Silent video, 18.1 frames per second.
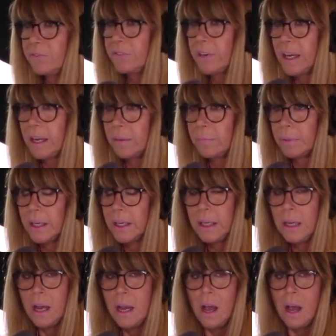his
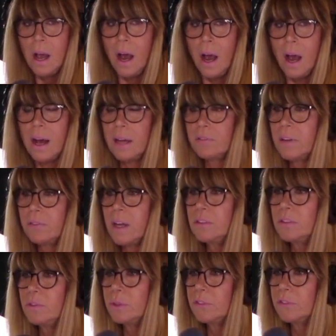family,
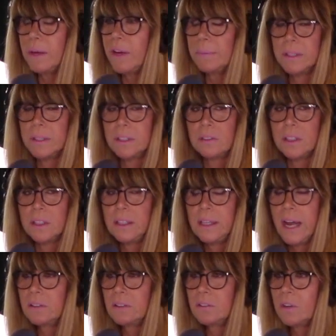said to his family, see
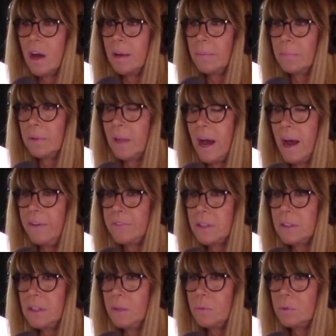you next time,
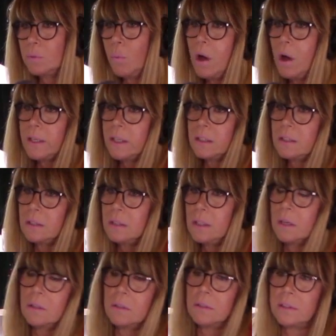left. And he was walking,
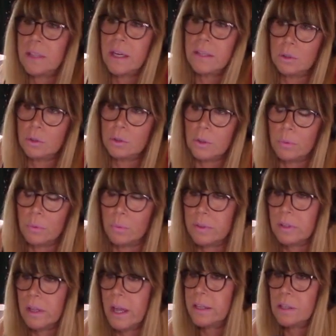you know, down the
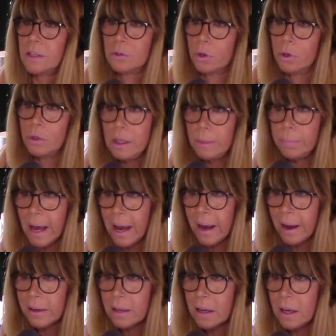street with like his goodie
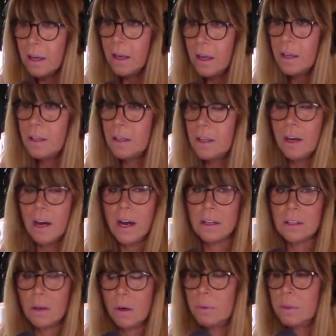bag. You
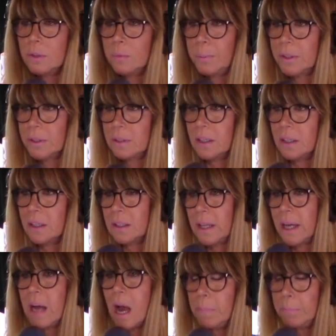know how you always put
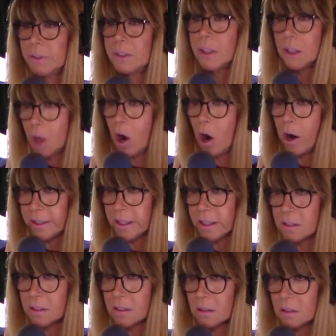the
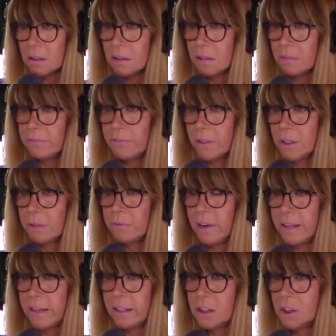carcass for
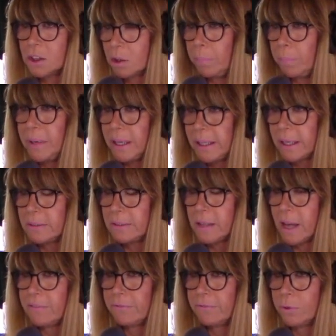Loretta because she'll pick
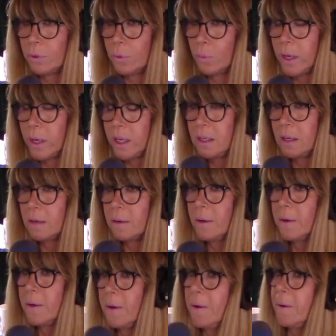at that for a week.
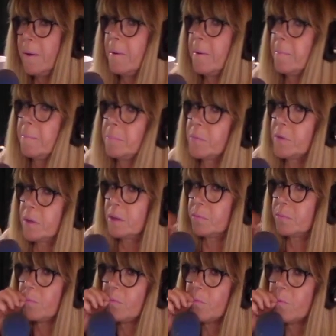
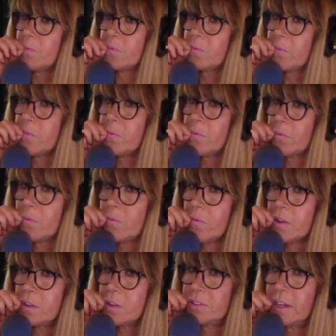
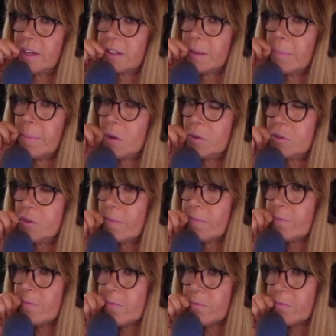Suck the bones.